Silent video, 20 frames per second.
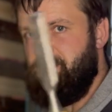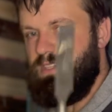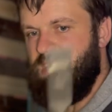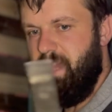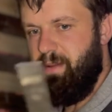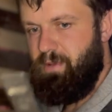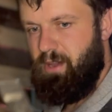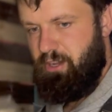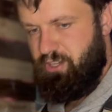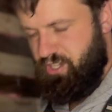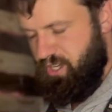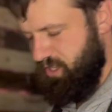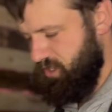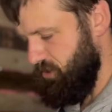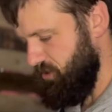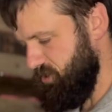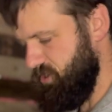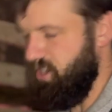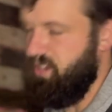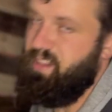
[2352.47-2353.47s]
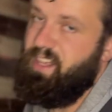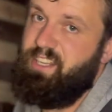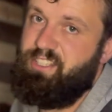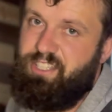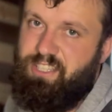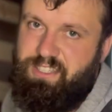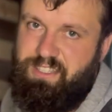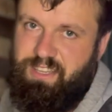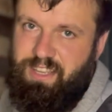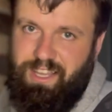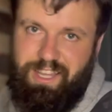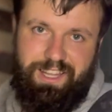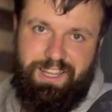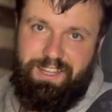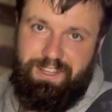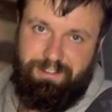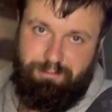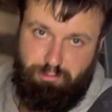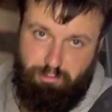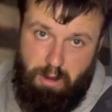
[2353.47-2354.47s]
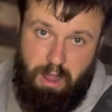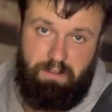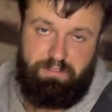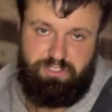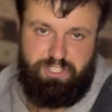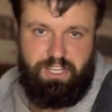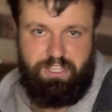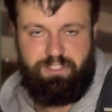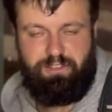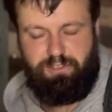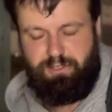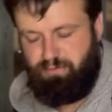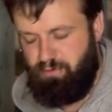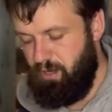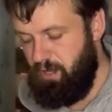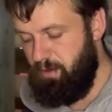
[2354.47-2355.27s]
demo chisels, so they're just rough chisels pretty